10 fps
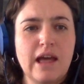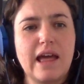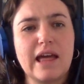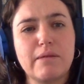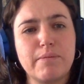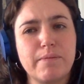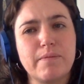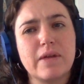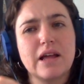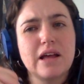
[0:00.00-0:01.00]
And
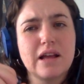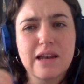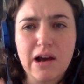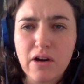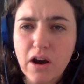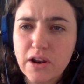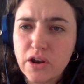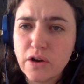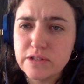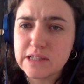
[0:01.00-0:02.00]
now Kant
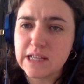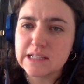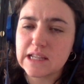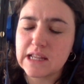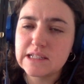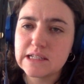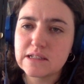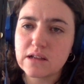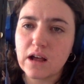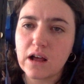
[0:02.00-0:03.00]
notes this, and this
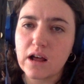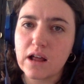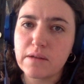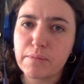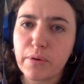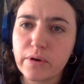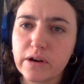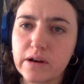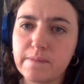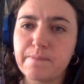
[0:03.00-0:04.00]
is an
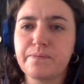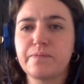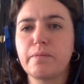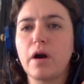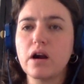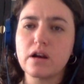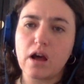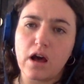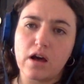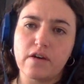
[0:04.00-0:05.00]
important part
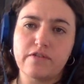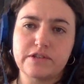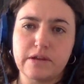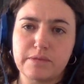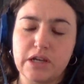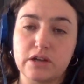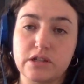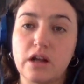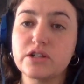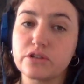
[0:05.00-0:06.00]
of some
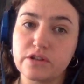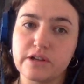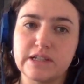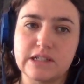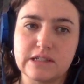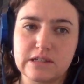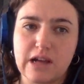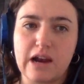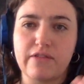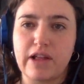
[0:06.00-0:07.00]
deontological theories. It's
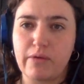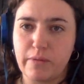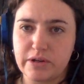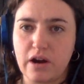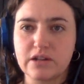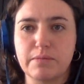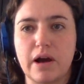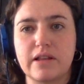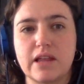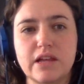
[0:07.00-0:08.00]
kind of like what we talked
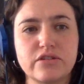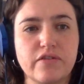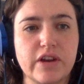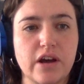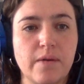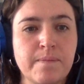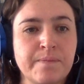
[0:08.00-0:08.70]
about in the intro video,